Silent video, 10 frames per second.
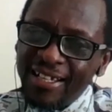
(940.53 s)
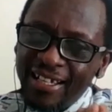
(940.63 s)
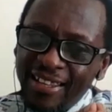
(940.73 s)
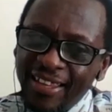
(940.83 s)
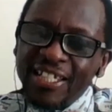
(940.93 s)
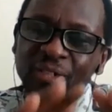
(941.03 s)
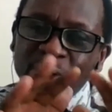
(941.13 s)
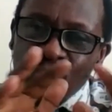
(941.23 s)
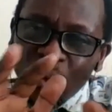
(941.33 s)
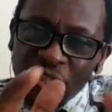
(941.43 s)
that he
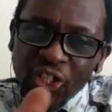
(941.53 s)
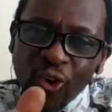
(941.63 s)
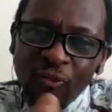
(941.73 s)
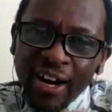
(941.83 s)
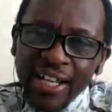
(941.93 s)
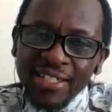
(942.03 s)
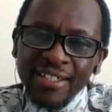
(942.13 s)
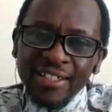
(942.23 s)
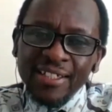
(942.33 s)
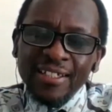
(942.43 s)
is watching over us,
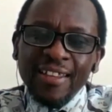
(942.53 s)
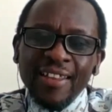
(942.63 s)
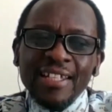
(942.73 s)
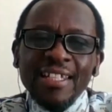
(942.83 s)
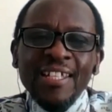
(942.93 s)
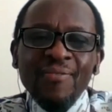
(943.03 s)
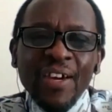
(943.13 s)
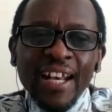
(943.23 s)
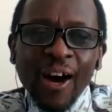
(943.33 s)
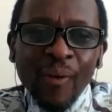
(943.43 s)
that
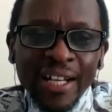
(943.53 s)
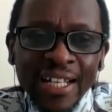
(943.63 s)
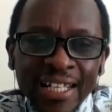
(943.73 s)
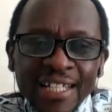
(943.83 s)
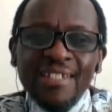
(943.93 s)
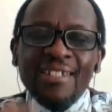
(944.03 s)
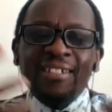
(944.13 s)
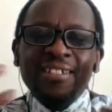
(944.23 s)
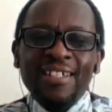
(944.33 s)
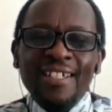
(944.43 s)
even our needs
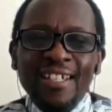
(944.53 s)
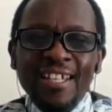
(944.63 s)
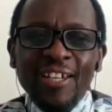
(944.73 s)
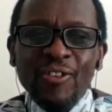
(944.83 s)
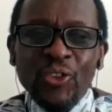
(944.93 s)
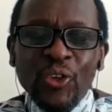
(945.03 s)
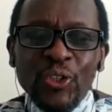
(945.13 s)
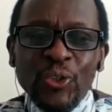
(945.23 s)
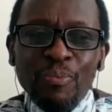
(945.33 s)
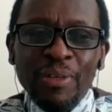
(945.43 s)
he is going
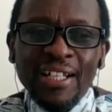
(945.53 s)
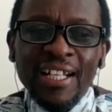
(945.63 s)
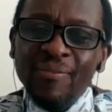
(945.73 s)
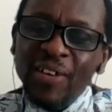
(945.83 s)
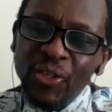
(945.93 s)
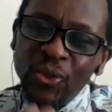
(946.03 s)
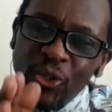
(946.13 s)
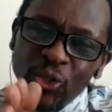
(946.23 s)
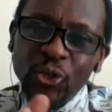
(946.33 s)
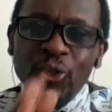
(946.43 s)
to meet. And even you
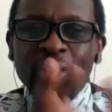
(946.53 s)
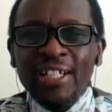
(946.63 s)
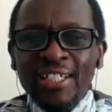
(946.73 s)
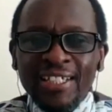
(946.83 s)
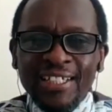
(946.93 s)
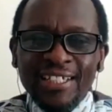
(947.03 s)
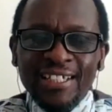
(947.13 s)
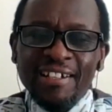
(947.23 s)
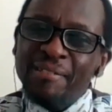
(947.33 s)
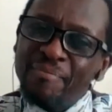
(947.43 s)
children,
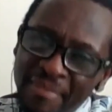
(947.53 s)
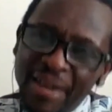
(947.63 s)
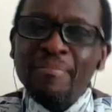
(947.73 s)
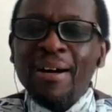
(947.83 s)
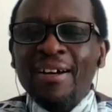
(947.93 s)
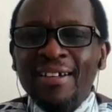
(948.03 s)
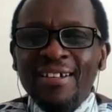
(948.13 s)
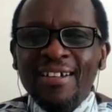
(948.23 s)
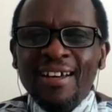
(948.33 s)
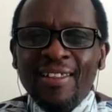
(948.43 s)
remember
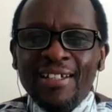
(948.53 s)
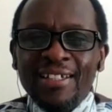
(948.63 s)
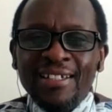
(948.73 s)
that